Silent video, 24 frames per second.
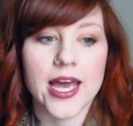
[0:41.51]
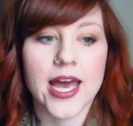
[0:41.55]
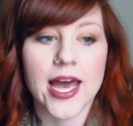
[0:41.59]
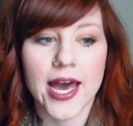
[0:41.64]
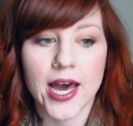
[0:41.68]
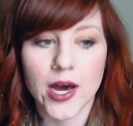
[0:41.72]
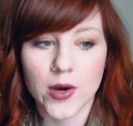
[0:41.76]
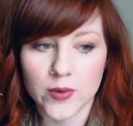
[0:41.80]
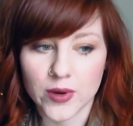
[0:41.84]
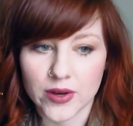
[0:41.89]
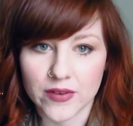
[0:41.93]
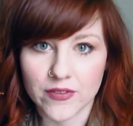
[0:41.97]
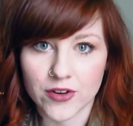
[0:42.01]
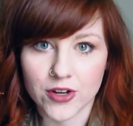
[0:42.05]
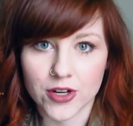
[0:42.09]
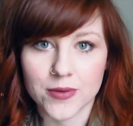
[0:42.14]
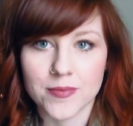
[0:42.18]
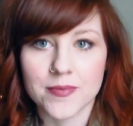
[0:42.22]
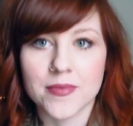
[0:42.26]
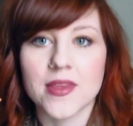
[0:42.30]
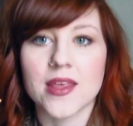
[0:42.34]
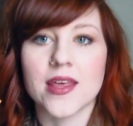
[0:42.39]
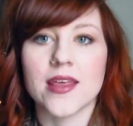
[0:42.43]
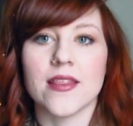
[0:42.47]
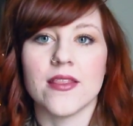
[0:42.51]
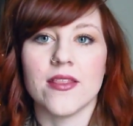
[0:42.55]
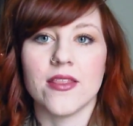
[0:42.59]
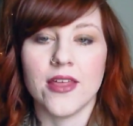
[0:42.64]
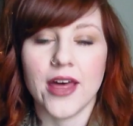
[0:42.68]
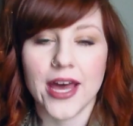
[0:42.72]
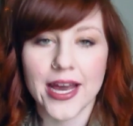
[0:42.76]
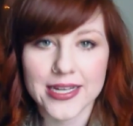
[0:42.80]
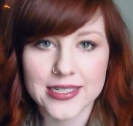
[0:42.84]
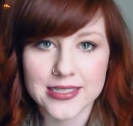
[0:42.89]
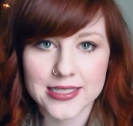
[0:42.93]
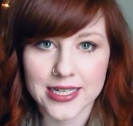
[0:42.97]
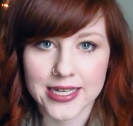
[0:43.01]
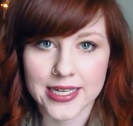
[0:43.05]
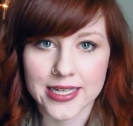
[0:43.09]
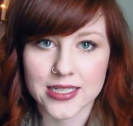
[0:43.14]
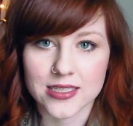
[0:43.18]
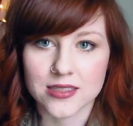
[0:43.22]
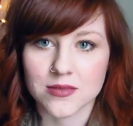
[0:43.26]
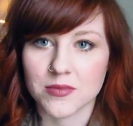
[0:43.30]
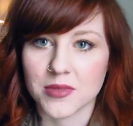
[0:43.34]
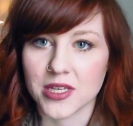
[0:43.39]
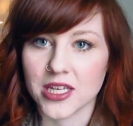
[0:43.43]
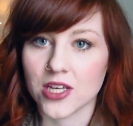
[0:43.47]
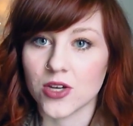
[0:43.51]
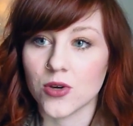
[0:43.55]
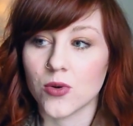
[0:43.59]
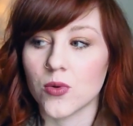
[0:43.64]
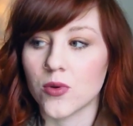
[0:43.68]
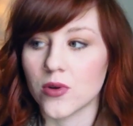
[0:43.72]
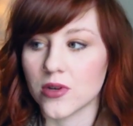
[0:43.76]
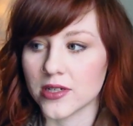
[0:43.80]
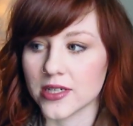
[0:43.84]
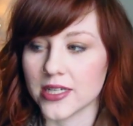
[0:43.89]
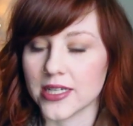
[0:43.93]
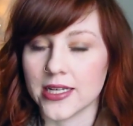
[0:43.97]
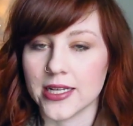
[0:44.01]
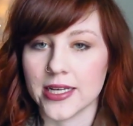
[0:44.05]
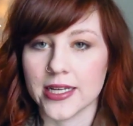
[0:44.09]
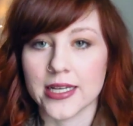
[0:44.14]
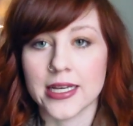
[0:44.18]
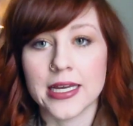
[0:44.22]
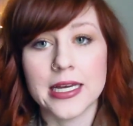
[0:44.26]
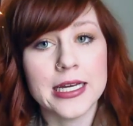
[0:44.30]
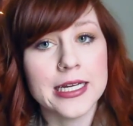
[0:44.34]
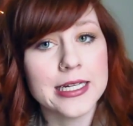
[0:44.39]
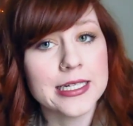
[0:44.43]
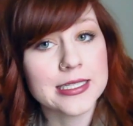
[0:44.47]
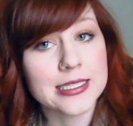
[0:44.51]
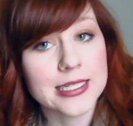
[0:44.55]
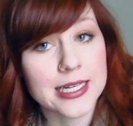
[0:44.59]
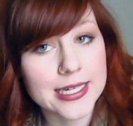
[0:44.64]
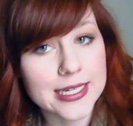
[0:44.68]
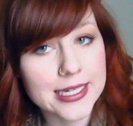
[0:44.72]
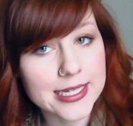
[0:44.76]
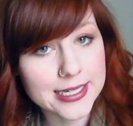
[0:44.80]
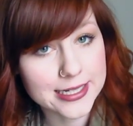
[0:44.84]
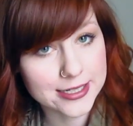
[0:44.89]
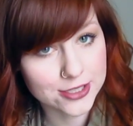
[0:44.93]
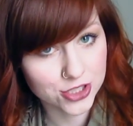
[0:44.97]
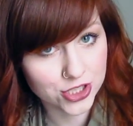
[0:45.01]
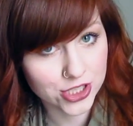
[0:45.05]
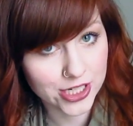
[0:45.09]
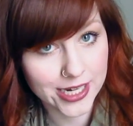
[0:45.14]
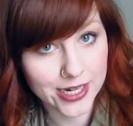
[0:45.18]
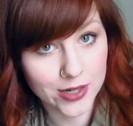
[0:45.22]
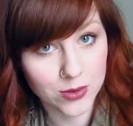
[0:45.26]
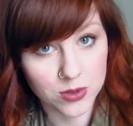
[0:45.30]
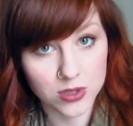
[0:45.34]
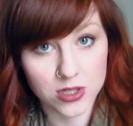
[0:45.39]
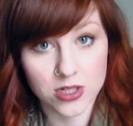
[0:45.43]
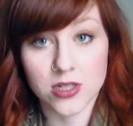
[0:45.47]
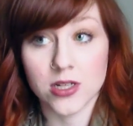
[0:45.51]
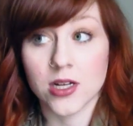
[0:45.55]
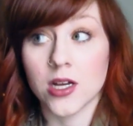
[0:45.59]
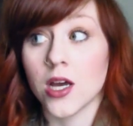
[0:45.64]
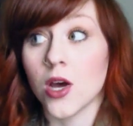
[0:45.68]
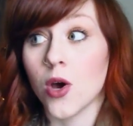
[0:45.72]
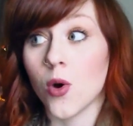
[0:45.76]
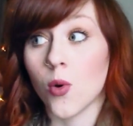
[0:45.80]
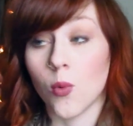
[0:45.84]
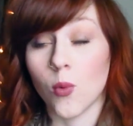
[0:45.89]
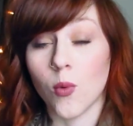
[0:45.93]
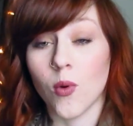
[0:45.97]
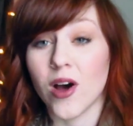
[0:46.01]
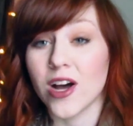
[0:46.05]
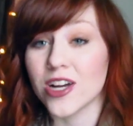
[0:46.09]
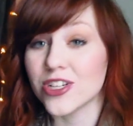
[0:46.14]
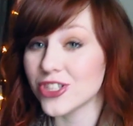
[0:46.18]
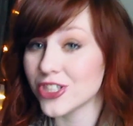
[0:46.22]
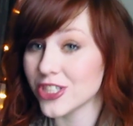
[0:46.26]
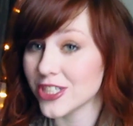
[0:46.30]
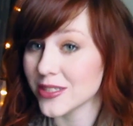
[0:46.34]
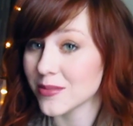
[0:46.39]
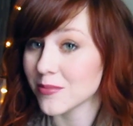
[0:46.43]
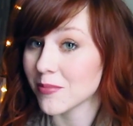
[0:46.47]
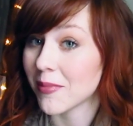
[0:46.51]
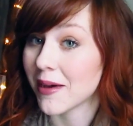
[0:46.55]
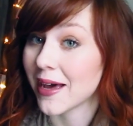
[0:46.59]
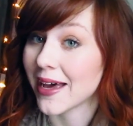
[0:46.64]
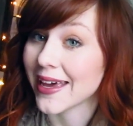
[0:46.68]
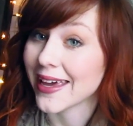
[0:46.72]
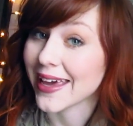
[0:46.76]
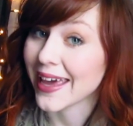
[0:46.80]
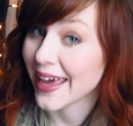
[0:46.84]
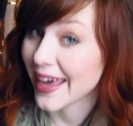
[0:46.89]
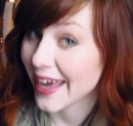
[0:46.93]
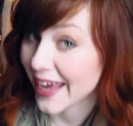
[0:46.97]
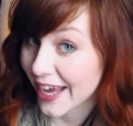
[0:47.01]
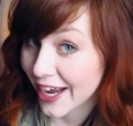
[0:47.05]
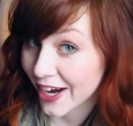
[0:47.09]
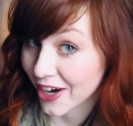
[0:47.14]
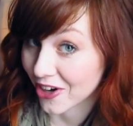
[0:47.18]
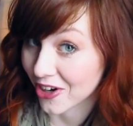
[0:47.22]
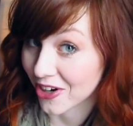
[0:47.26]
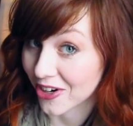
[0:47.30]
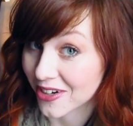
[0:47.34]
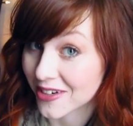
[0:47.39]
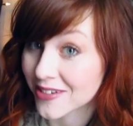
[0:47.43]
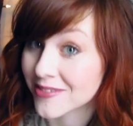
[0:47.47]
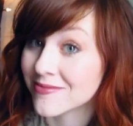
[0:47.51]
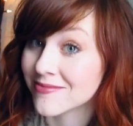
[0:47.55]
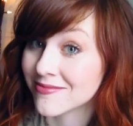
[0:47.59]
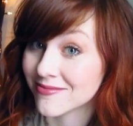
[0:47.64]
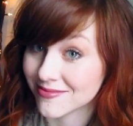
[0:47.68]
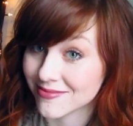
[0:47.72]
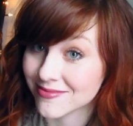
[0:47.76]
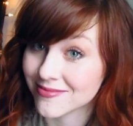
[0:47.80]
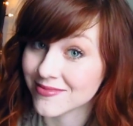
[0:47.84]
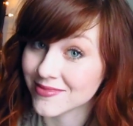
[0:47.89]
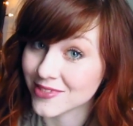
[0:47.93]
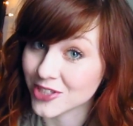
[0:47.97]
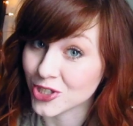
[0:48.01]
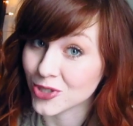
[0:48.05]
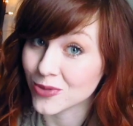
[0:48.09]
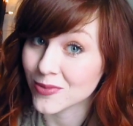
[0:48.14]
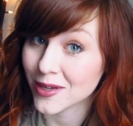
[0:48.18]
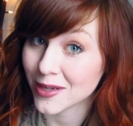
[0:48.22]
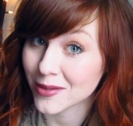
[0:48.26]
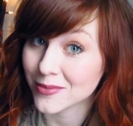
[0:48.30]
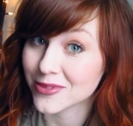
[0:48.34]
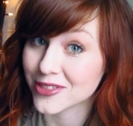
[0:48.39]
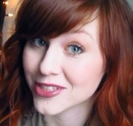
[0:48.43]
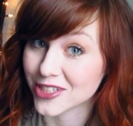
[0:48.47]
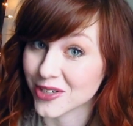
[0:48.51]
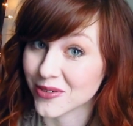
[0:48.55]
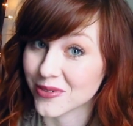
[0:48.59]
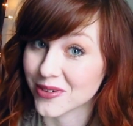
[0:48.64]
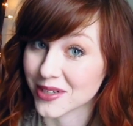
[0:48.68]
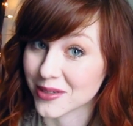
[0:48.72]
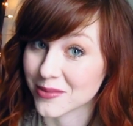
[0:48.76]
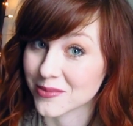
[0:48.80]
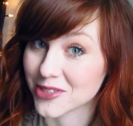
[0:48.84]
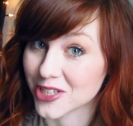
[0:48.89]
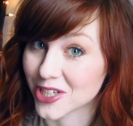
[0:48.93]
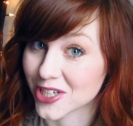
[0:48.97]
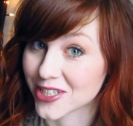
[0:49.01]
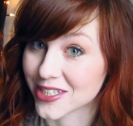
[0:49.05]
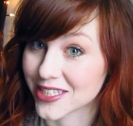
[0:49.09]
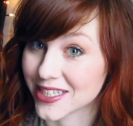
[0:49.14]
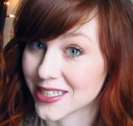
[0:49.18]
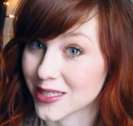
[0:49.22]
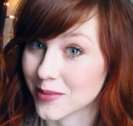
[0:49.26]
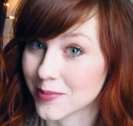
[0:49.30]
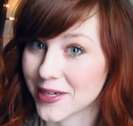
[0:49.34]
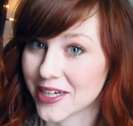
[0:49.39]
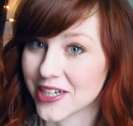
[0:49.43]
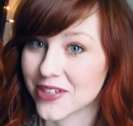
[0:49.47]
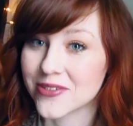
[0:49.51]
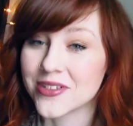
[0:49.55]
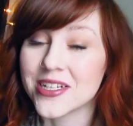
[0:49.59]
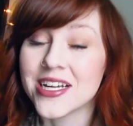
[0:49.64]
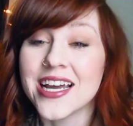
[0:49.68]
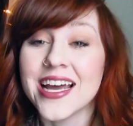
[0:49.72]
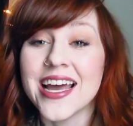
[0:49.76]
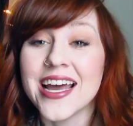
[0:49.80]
However, that takes me coordinating, taking a shower, washing my hair, you moms know what I'm talking about,